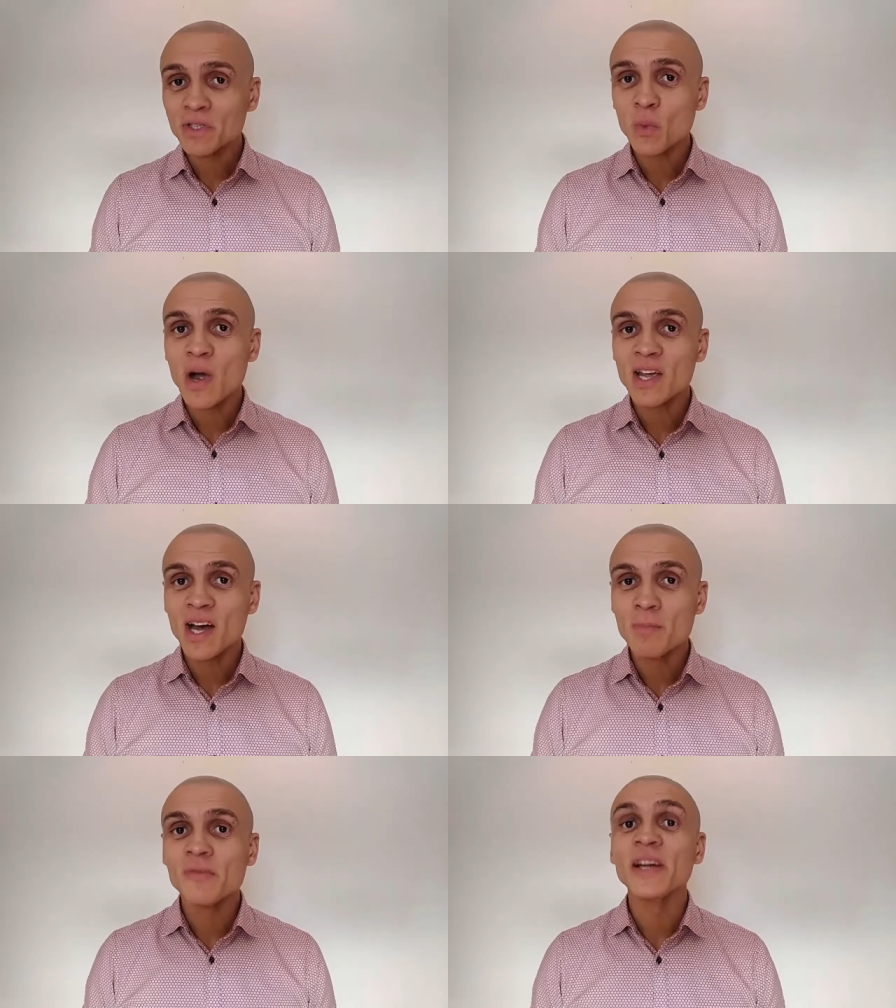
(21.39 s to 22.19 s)
to wake
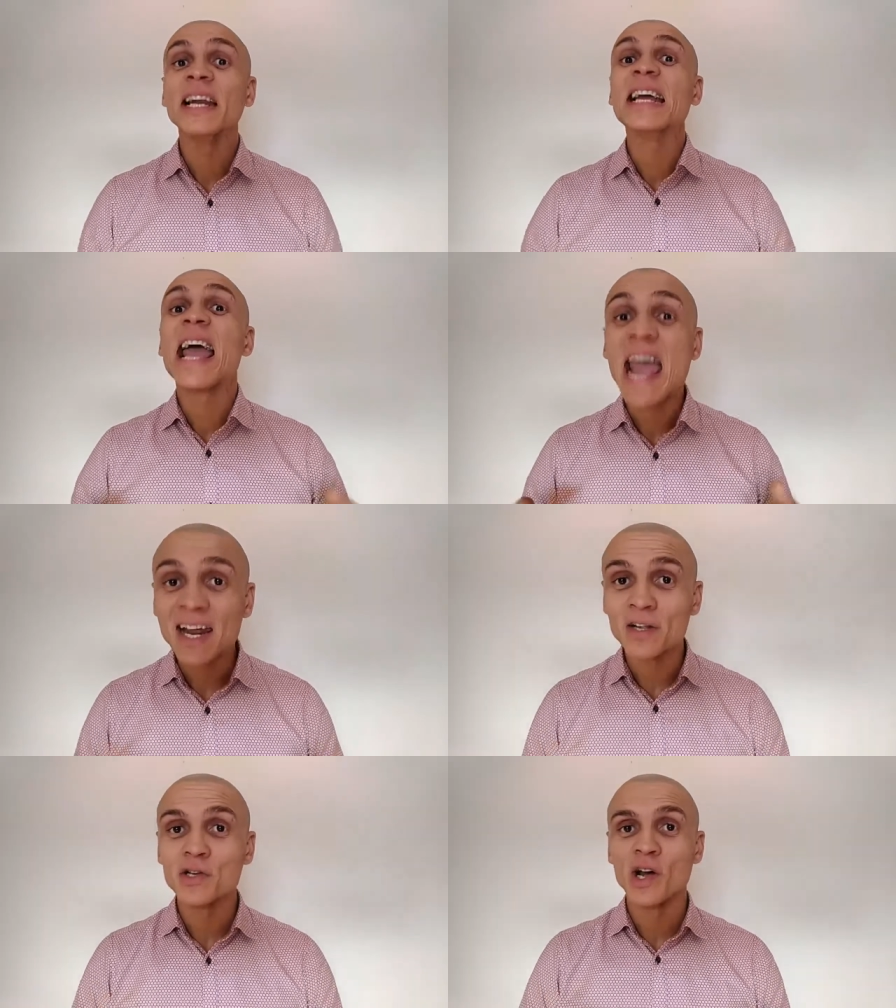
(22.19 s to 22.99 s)
up feeling
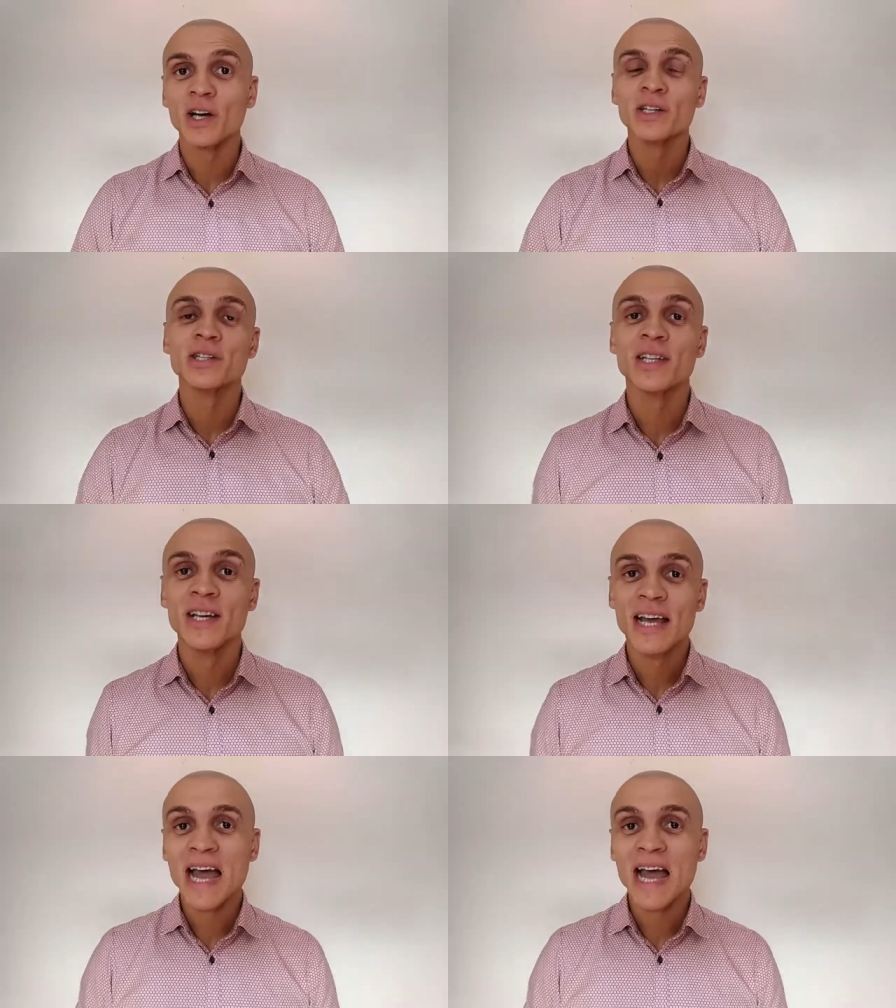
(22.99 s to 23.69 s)
energized,